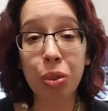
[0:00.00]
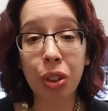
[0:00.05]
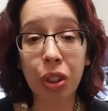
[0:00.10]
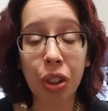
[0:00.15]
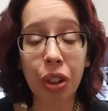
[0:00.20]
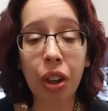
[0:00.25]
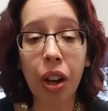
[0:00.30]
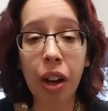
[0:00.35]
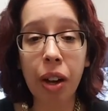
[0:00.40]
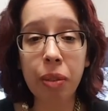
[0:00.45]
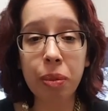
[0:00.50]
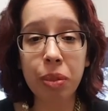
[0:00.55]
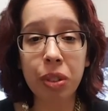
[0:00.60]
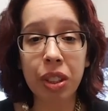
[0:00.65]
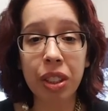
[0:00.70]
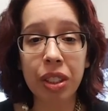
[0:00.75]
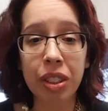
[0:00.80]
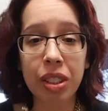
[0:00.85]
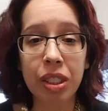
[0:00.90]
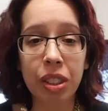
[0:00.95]
for your
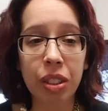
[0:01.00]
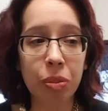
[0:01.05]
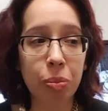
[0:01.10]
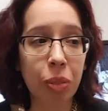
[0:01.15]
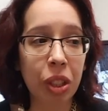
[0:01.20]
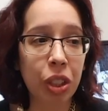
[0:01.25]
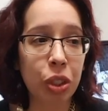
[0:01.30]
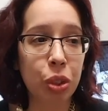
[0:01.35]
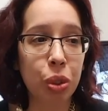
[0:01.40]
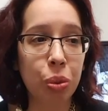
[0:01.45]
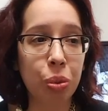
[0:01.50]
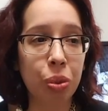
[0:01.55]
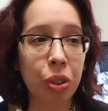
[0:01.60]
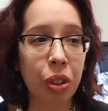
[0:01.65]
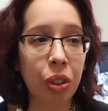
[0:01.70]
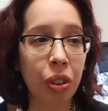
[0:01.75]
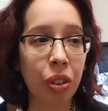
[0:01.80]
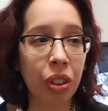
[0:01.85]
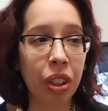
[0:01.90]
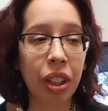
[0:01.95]
confidence. It makes you
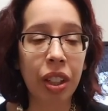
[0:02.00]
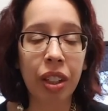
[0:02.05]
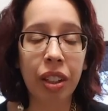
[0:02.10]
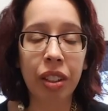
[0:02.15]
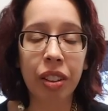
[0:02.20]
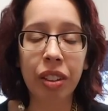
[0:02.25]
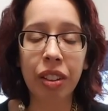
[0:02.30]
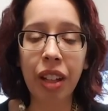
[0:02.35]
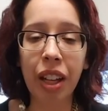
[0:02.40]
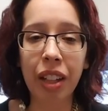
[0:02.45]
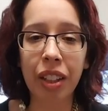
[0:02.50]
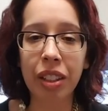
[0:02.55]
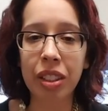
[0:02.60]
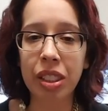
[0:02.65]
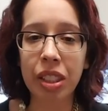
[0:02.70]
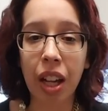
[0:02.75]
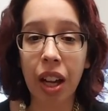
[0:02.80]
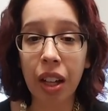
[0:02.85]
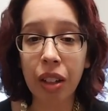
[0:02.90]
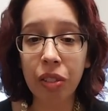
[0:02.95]
feel
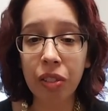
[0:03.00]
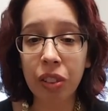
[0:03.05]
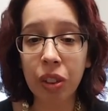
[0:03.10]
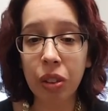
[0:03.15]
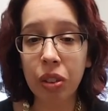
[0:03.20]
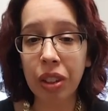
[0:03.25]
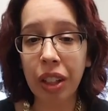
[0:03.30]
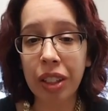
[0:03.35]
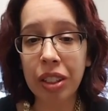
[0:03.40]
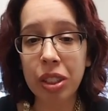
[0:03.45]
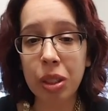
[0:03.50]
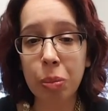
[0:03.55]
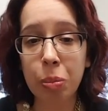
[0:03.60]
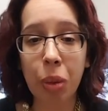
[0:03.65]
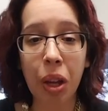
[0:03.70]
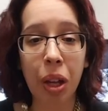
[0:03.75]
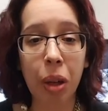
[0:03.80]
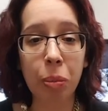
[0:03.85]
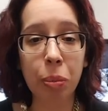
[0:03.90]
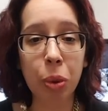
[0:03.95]
nice. I feel nice and
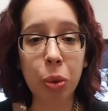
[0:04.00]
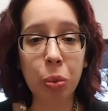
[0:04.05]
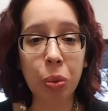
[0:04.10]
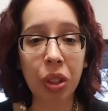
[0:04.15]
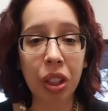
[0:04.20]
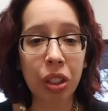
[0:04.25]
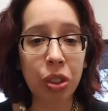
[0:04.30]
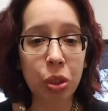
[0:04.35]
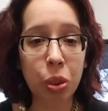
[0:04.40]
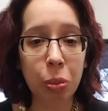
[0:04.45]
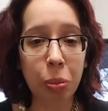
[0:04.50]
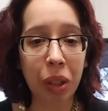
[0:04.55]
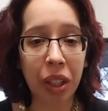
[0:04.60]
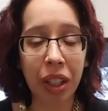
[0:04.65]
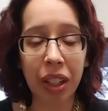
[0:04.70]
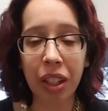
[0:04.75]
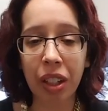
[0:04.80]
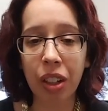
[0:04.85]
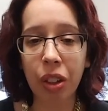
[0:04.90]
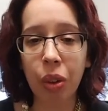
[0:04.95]
pampered when I do my
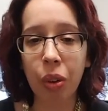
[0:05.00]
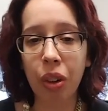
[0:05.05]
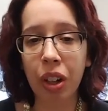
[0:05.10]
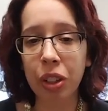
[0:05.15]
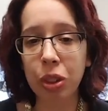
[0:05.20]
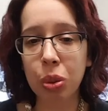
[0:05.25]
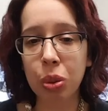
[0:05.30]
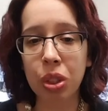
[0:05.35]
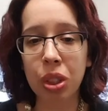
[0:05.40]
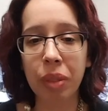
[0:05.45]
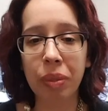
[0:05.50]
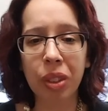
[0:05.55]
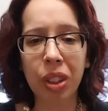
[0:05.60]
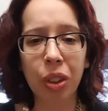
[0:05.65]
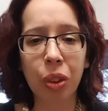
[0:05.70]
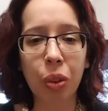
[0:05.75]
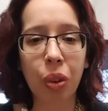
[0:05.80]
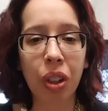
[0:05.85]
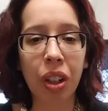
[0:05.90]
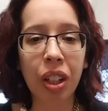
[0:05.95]
hair, or I do
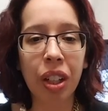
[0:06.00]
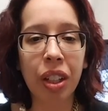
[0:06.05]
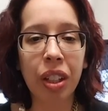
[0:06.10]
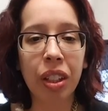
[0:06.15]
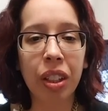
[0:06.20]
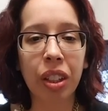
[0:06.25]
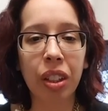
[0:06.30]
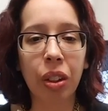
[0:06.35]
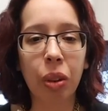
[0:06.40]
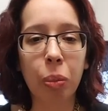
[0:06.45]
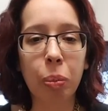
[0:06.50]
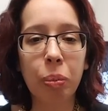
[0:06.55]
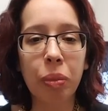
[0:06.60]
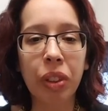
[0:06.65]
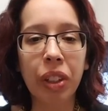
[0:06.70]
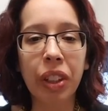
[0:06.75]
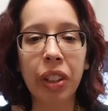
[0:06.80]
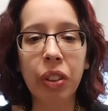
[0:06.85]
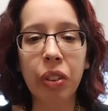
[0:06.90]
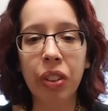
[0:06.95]
something, or, you know,
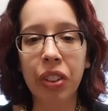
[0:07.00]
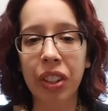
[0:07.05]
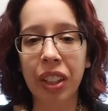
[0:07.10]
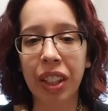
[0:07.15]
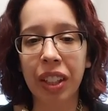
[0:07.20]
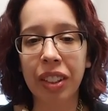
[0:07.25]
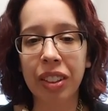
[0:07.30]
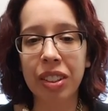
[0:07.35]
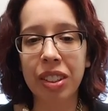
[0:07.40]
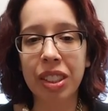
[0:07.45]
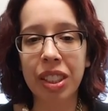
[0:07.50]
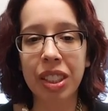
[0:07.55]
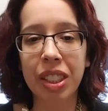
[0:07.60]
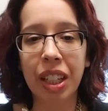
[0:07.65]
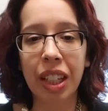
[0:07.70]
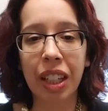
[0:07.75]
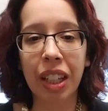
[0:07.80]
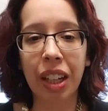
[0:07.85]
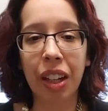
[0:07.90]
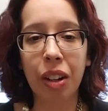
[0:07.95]
little things to
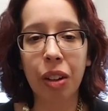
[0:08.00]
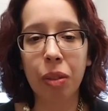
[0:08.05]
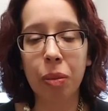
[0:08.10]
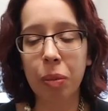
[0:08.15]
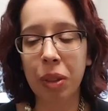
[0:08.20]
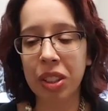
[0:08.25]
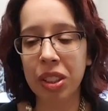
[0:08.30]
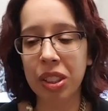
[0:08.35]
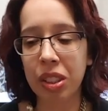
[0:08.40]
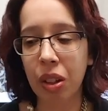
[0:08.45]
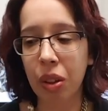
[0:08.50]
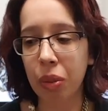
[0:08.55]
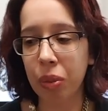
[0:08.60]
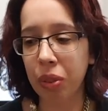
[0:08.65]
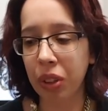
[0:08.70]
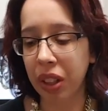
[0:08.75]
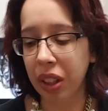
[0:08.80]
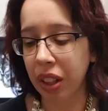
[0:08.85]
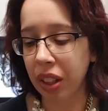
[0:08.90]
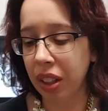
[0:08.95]
take care of myself,
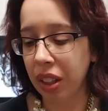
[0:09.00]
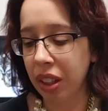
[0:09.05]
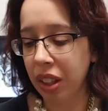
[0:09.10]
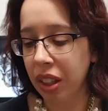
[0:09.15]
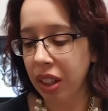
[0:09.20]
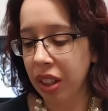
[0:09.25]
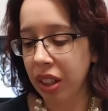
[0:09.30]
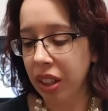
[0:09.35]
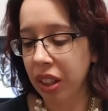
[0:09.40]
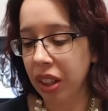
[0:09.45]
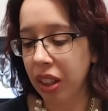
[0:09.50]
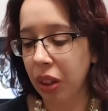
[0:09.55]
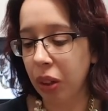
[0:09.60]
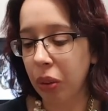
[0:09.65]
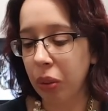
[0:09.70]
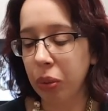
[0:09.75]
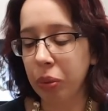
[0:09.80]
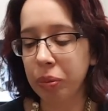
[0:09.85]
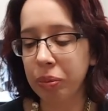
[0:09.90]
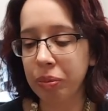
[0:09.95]
like, you
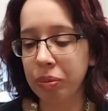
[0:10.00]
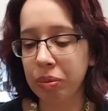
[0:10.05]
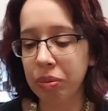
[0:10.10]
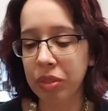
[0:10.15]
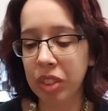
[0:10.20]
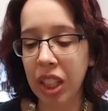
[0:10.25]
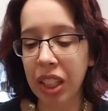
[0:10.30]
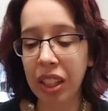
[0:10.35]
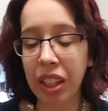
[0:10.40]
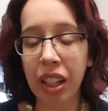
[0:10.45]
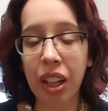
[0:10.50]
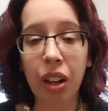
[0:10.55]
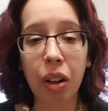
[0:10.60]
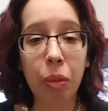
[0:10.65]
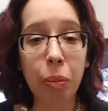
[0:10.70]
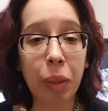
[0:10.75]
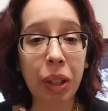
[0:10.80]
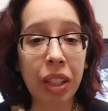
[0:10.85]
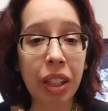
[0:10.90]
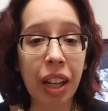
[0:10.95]
know, taking care
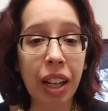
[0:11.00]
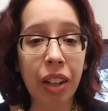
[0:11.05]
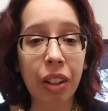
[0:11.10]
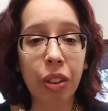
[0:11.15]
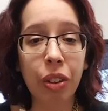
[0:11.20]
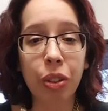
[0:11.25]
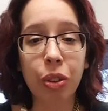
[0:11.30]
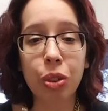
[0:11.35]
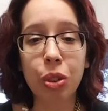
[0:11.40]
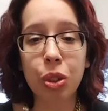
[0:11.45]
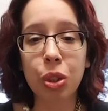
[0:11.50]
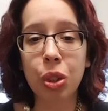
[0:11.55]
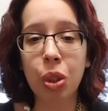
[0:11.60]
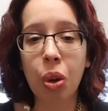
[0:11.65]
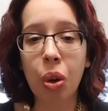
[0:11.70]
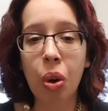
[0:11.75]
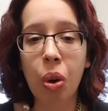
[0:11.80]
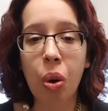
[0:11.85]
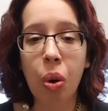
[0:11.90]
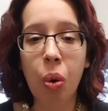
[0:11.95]
of my nails
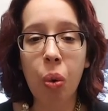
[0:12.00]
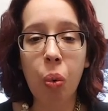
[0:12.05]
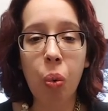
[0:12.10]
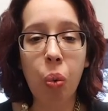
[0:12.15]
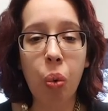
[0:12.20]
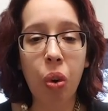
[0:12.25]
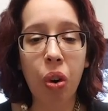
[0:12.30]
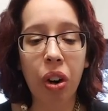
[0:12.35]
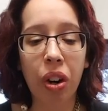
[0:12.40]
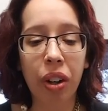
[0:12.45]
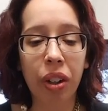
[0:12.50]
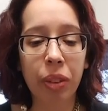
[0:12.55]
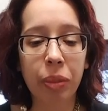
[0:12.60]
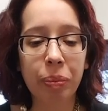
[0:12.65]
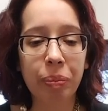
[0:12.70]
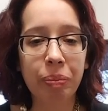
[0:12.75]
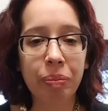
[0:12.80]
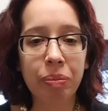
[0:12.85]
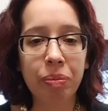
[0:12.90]
or